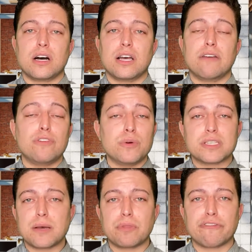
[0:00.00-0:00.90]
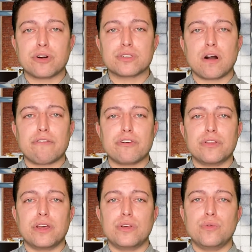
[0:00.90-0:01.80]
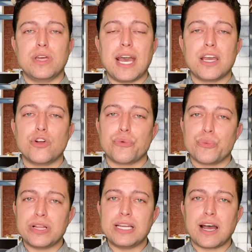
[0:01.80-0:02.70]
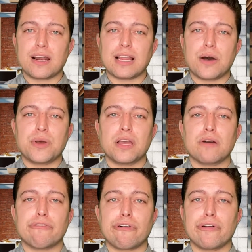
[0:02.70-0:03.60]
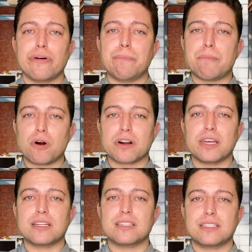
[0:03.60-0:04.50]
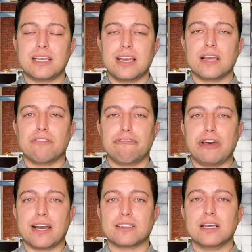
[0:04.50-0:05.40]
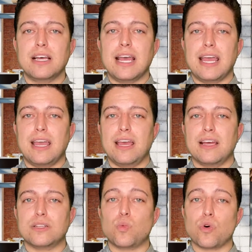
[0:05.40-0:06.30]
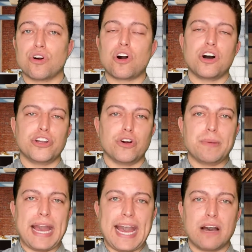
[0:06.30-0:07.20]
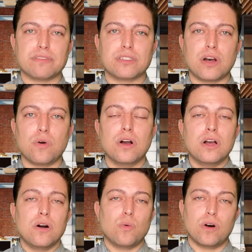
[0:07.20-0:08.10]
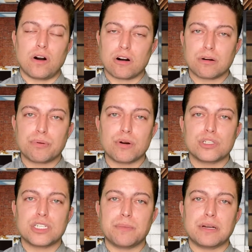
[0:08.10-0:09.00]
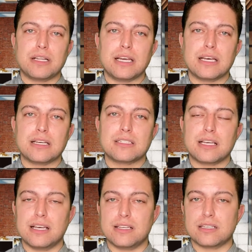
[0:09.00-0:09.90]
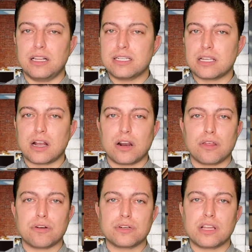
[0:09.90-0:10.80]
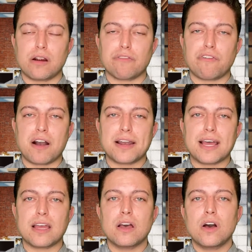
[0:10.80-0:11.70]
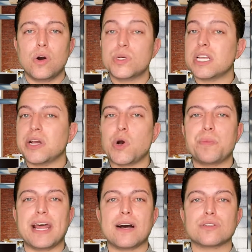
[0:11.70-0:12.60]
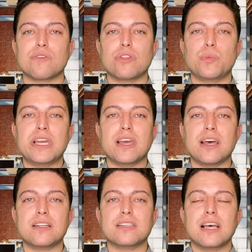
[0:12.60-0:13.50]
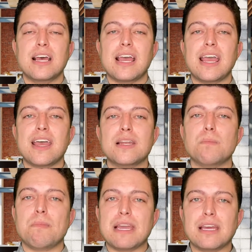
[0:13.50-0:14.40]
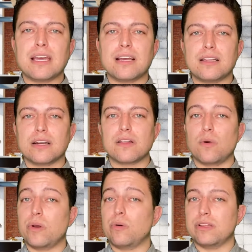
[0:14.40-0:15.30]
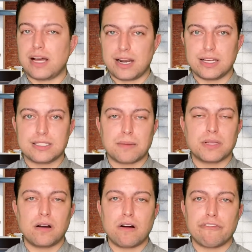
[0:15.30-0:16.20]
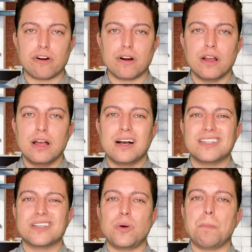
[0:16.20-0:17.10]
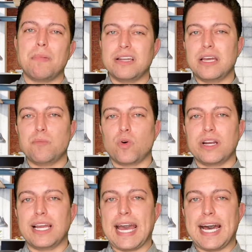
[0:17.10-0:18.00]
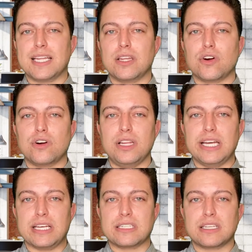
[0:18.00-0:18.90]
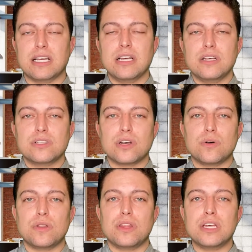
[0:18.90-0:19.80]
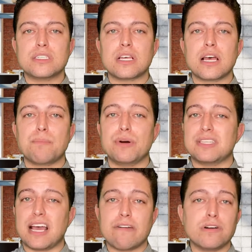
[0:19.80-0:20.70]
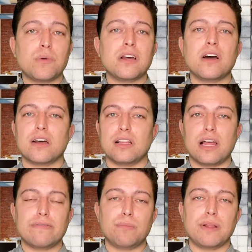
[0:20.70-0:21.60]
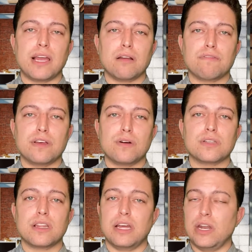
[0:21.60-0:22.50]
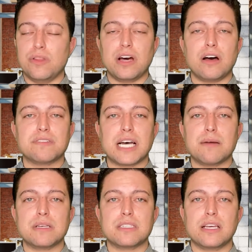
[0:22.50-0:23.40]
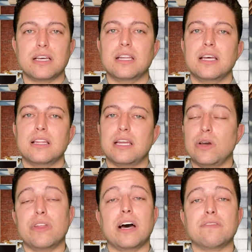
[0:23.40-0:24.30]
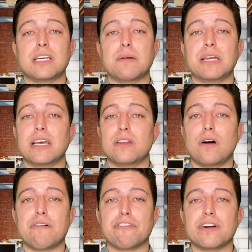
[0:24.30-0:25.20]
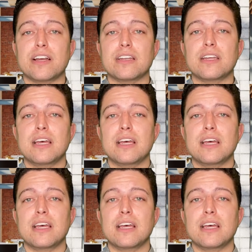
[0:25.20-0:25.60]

If you accept the first offer that you get, you're really not allowing for the market to take effect and work on your behalf. So what our approach typically is listing on a Thursday or Friday, hosting an open house over the weekend, and making it clear that we will not accept an offer until Monday morning at the earliest. So this puts everyone on a level playing field. They know they'll have time to see it. They know they'll have time to get an offer in.